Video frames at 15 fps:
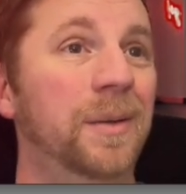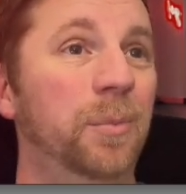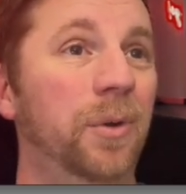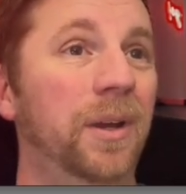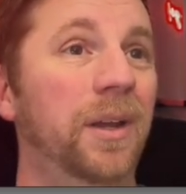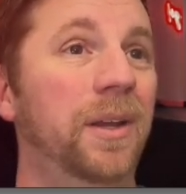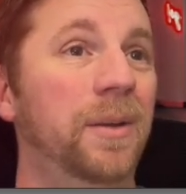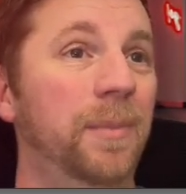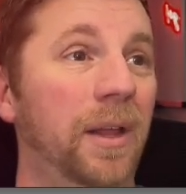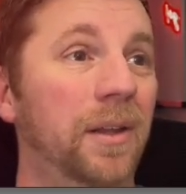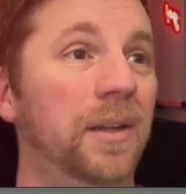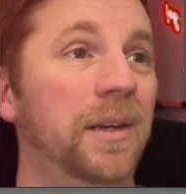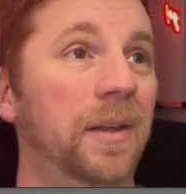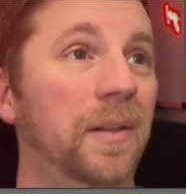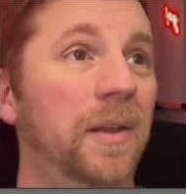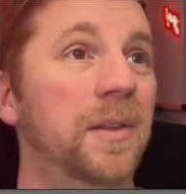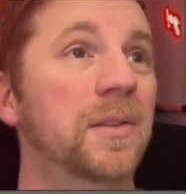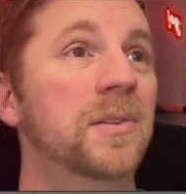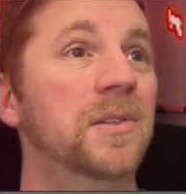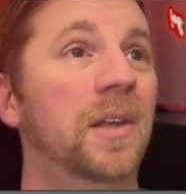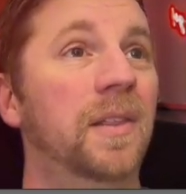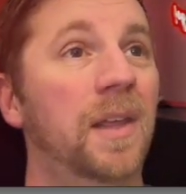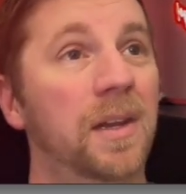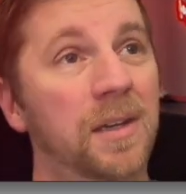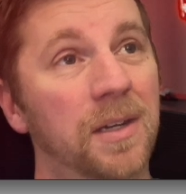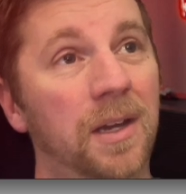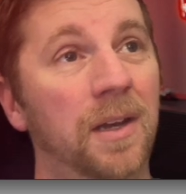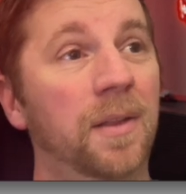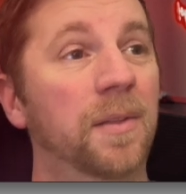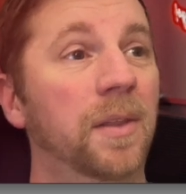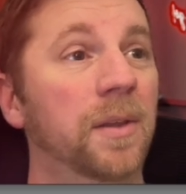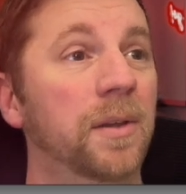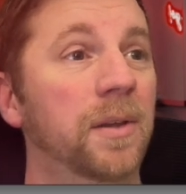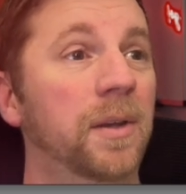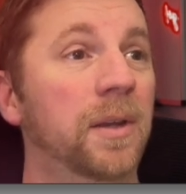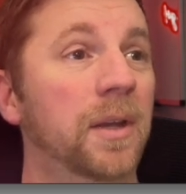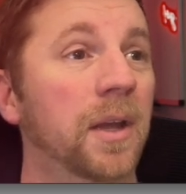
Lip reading: bring in Melodylynn's, and then the